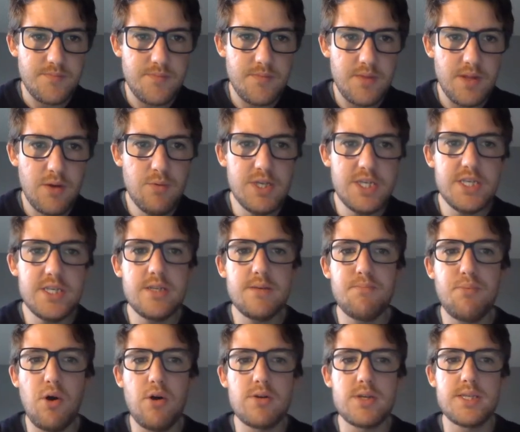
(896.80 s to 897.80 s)
which is
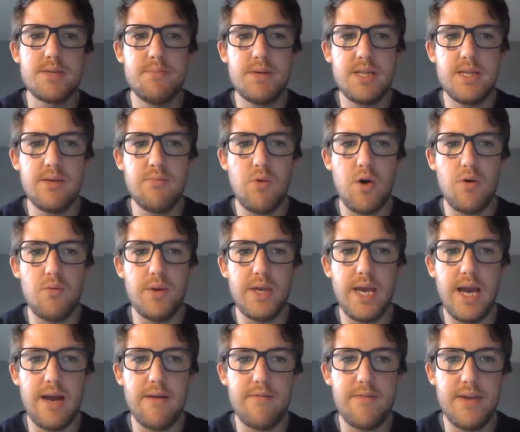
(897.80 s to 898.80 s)
approximately what we
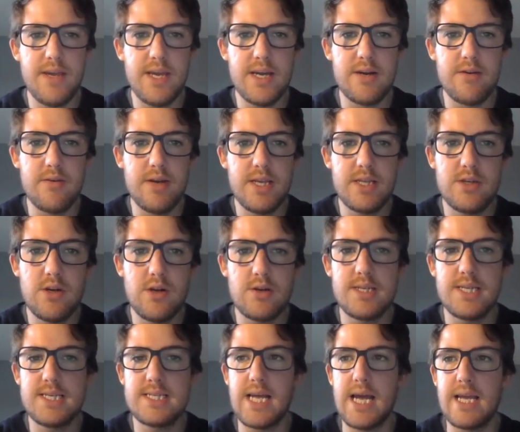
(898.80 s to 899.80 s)
have here. It's
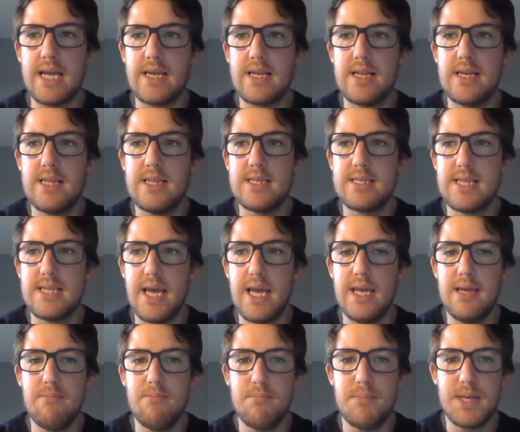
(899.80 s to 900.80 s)
not exactly the
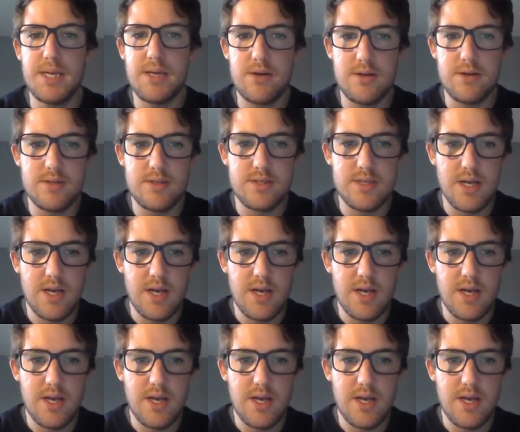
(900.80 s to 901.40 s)
same because